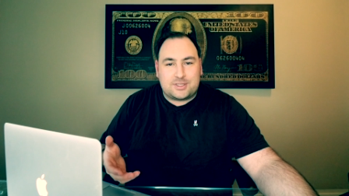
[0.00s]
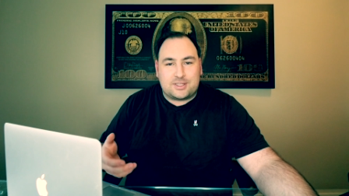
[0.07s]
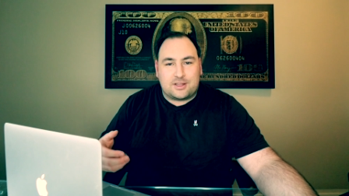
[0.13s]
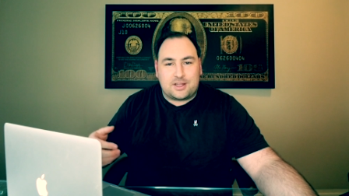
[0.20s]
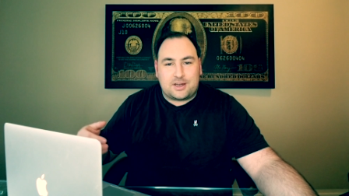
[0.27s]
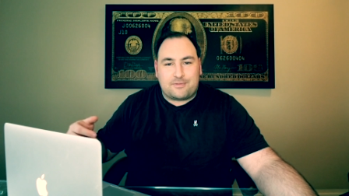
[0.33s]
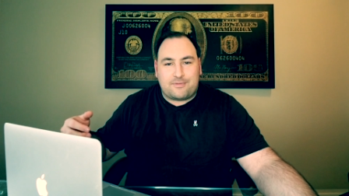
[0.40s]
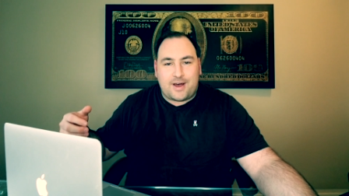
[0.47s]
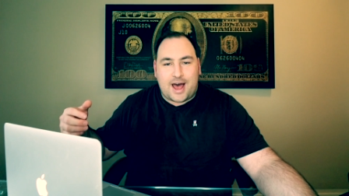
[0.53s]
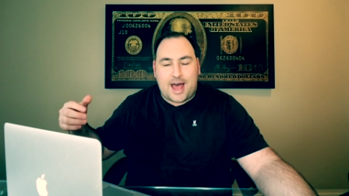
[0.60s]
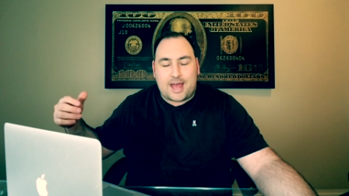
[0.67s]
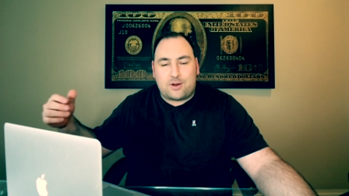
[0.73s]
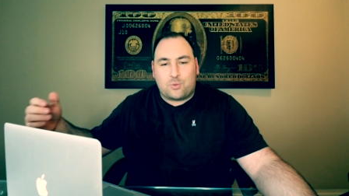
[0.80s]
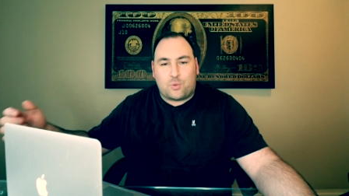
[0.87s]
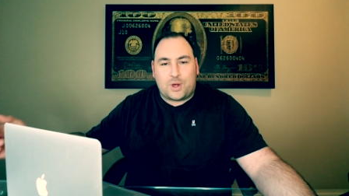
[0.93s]

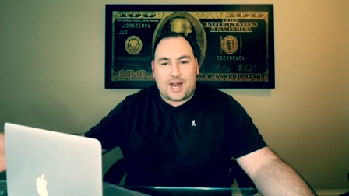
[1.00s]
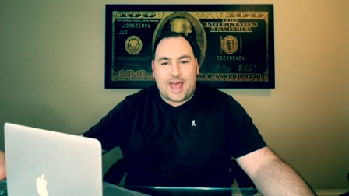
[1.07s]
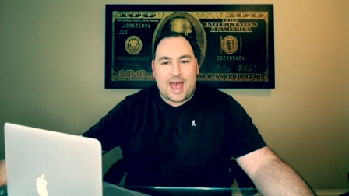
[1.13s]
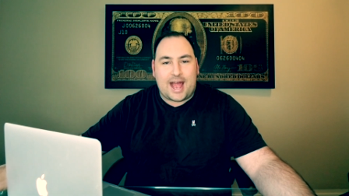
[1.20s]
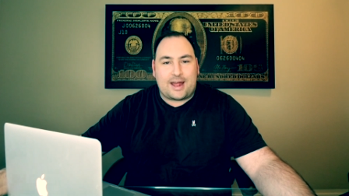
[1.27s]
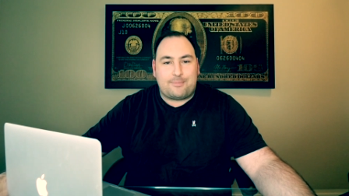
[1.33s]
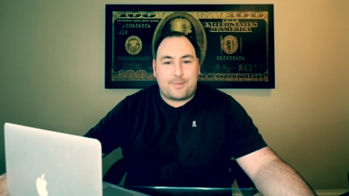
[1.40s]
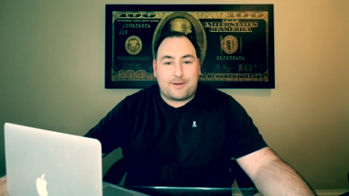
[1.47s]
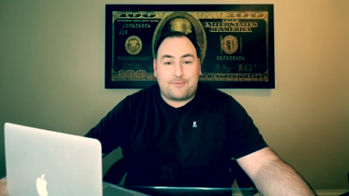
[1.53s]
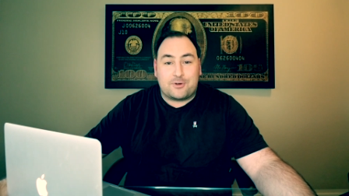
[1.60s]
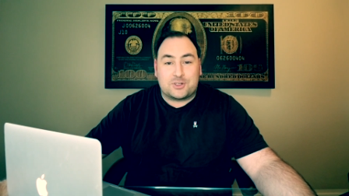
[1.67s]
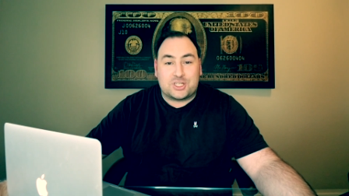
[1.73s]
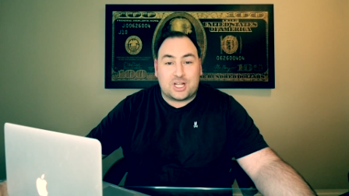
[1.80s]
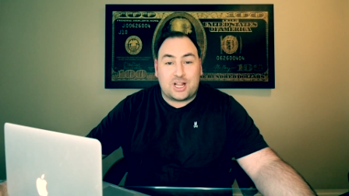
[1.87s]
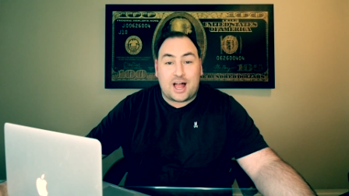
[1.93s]
solidified when I had my
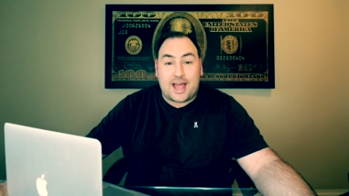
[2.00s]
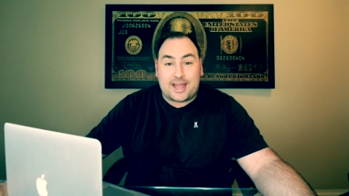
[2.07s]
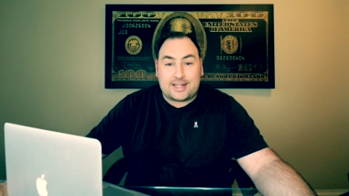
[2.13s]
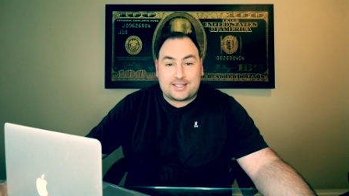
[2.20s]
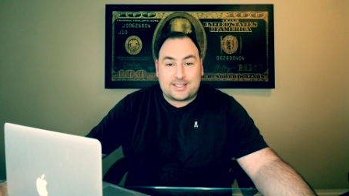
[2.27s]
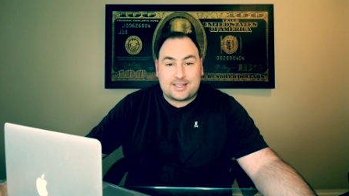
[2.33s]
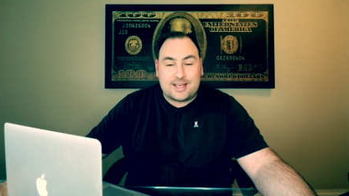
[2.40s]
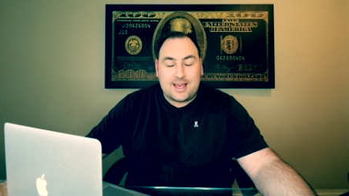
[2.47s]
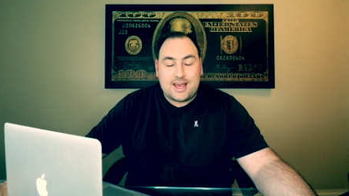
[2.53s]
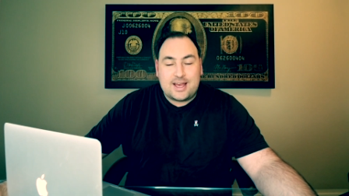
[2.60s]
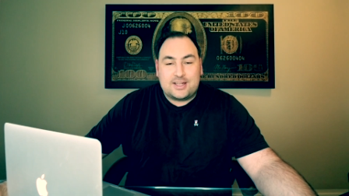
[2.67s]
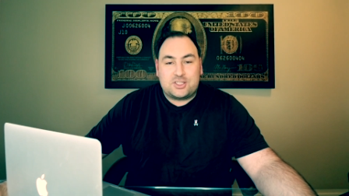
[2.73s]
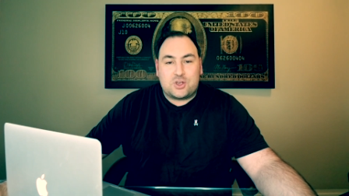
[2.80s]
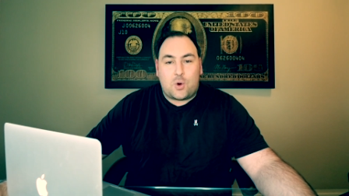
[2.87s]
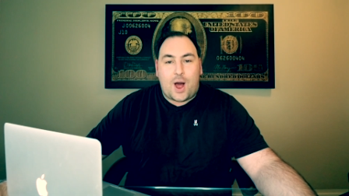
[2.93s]
first clients.
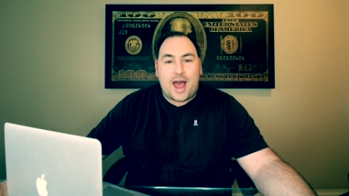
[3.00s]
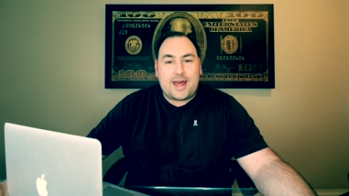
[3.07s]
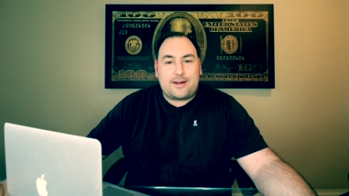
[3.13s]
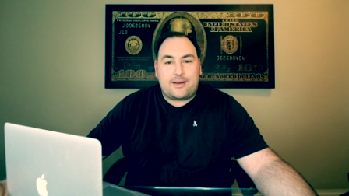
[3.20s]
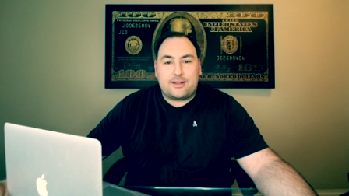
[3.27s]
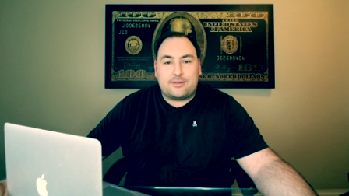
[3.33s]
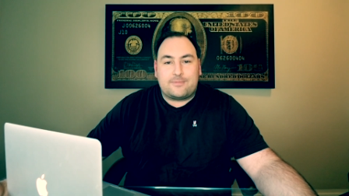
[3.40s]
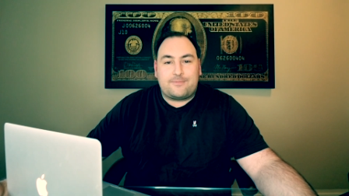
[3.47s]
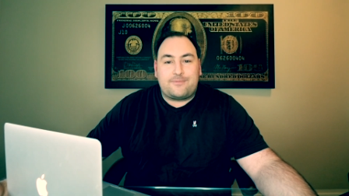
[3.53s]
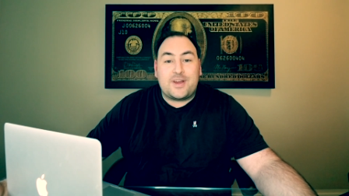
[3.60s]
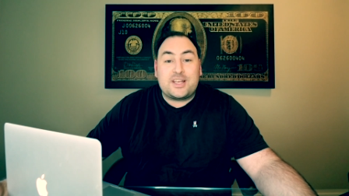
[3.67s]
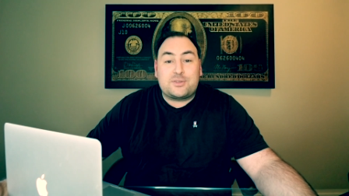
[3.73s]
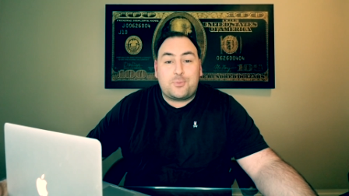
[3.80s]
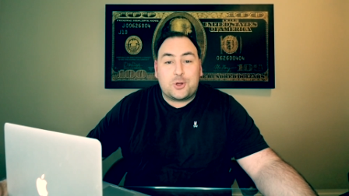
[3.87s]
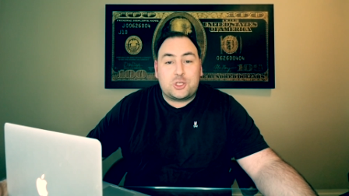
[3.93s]
So I had a
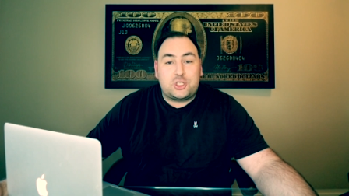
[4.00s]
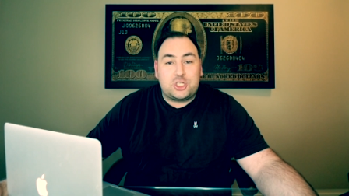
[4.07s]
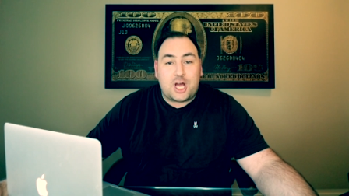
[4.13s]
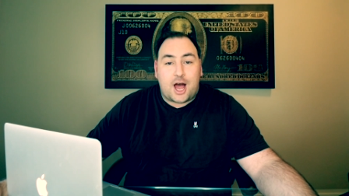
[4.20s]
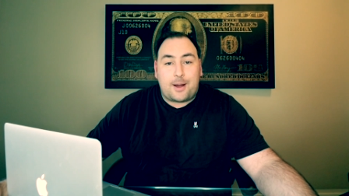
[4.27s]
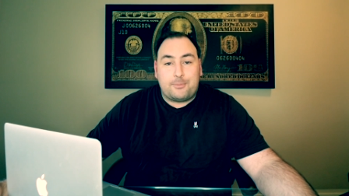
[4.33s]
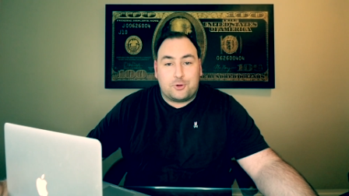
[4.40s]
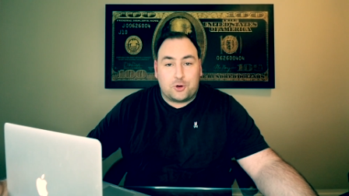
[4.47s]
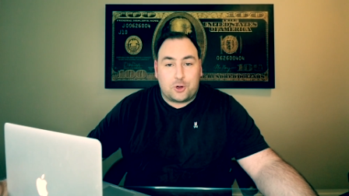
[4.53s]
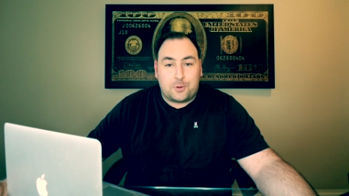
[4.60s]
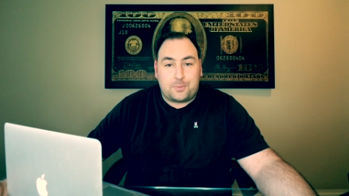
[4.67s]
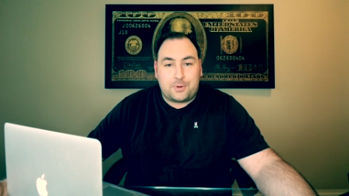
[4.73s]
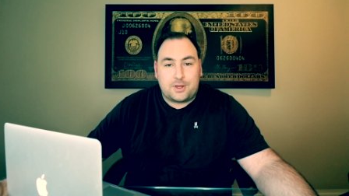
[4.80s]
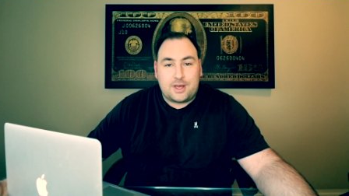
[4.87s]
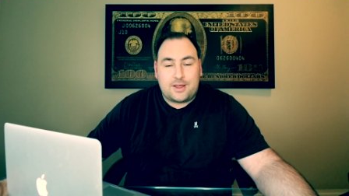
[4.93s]
Facebook job
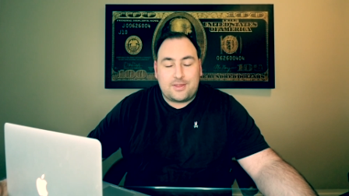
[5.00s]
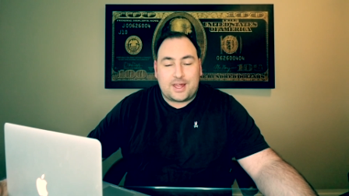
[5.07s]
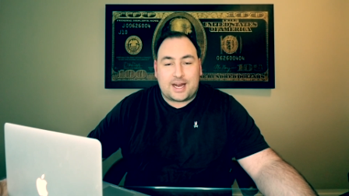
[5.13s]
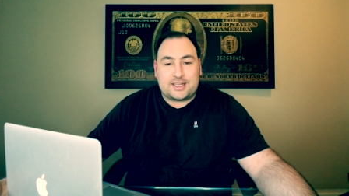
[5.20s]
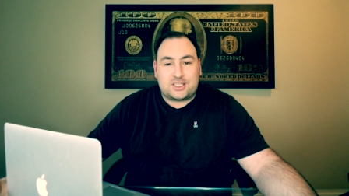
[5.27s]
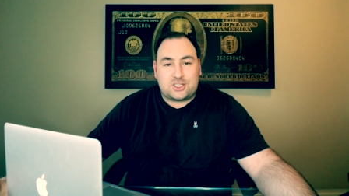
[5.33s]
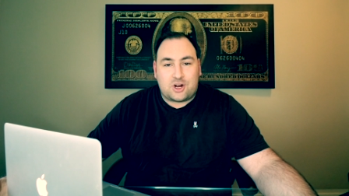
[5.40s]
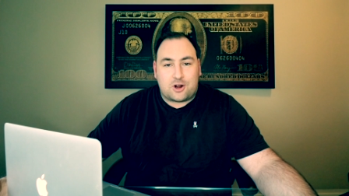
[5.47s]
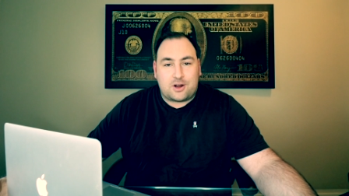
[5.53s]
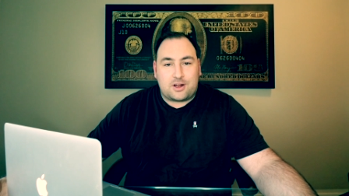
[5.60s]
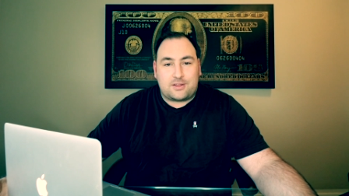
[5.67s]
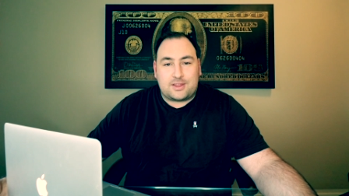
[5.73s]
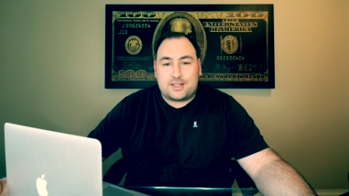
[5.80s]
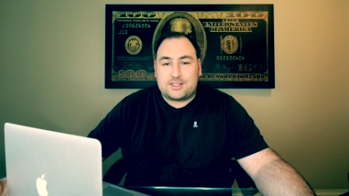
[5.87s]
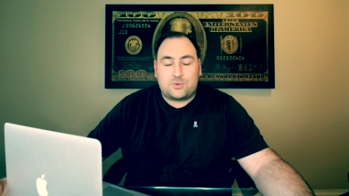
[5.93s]
group that I
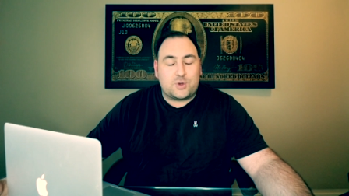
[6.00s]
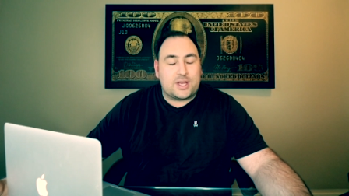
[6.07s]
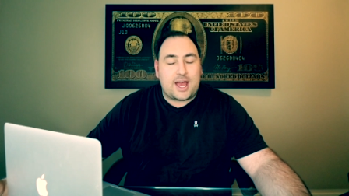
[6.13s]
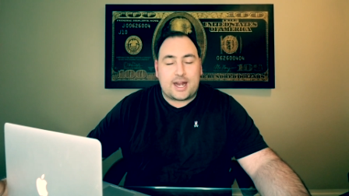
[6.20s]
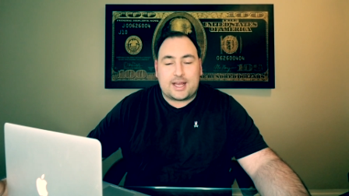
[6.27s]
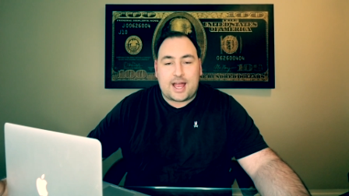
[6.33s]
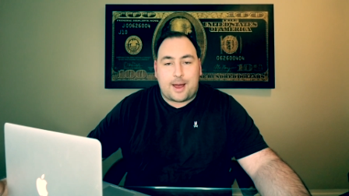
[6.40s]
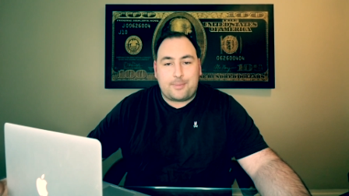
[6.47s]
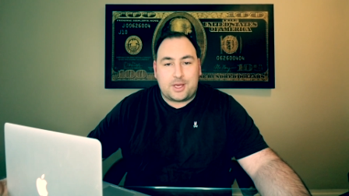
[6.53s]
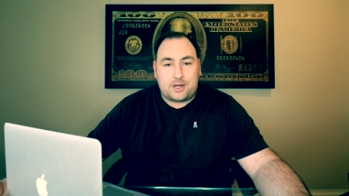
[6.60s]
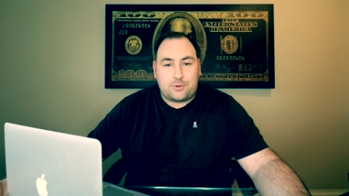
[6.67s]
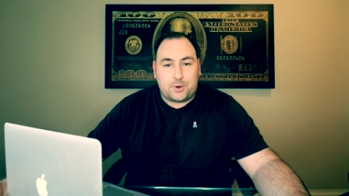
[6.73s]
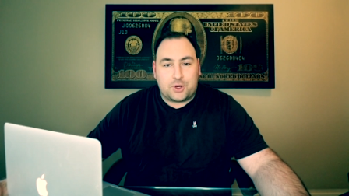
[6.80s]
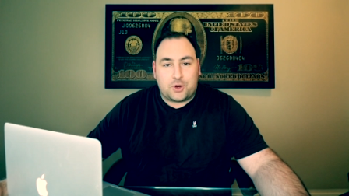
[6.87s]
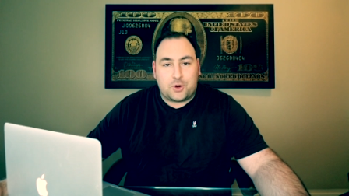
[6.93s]
started, and this is what kind of got me
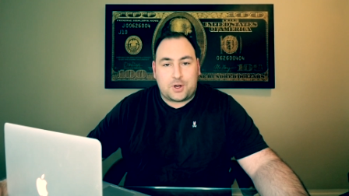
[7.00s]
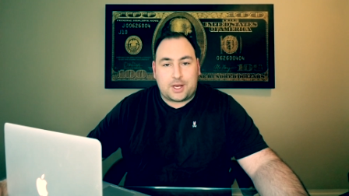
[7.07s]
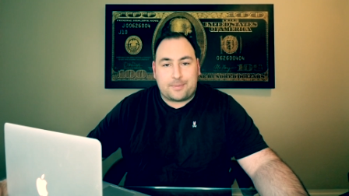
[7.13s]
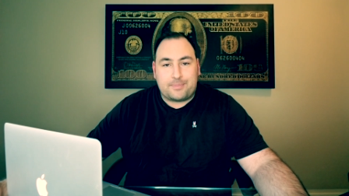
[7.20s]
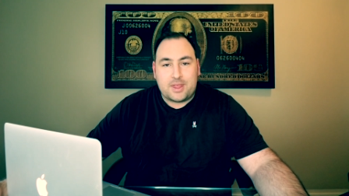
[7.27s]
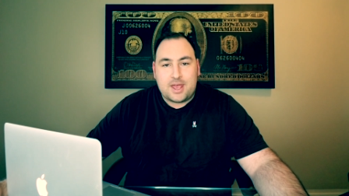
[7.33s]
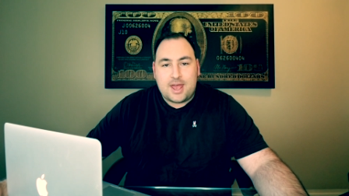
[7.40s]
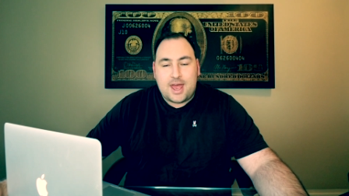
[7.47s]
into recruiting.